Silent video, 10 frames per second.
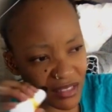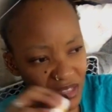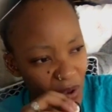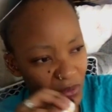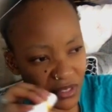
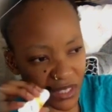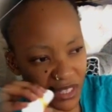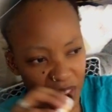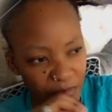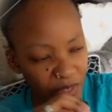
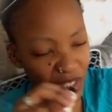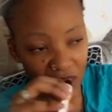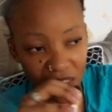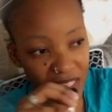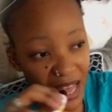only
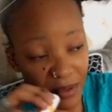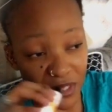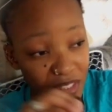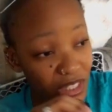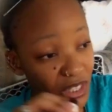because I
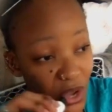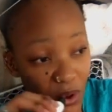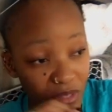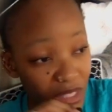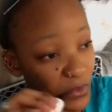was the
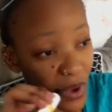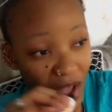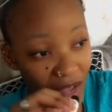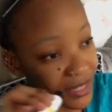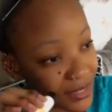only one